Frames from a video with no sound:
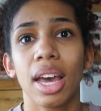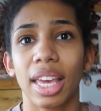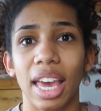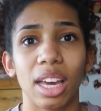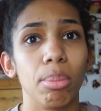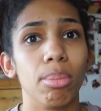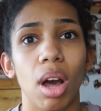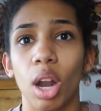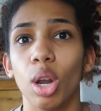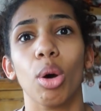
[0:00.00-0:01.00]

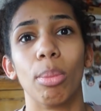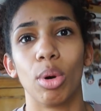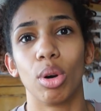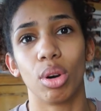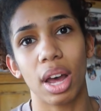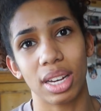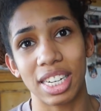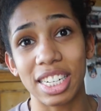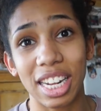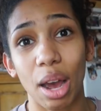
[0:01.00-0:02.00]
getting a lot more
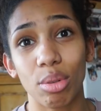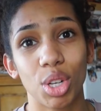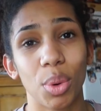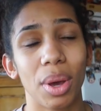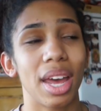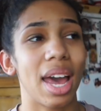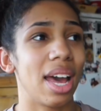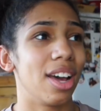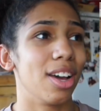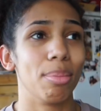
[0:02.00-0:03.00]
detail to it,
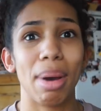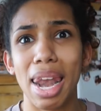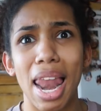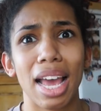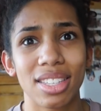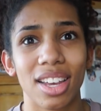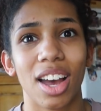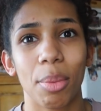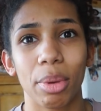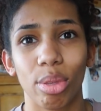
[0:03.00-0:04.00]
uh, my legs are
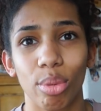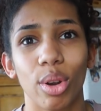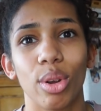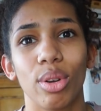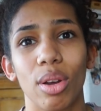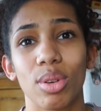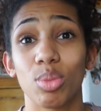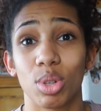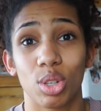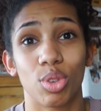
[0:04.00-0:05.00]
coming through, like,
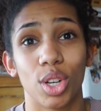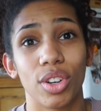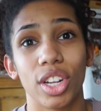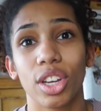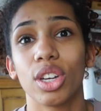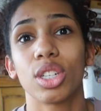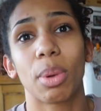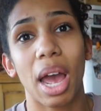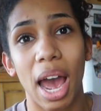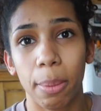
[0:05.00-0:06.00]
which is really really good,
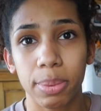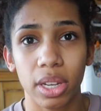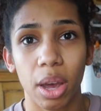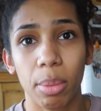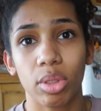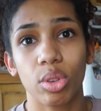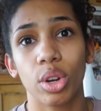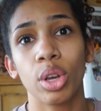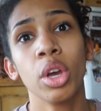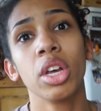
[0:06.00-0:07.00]
my abs are coming
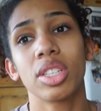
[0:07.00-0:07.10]
through,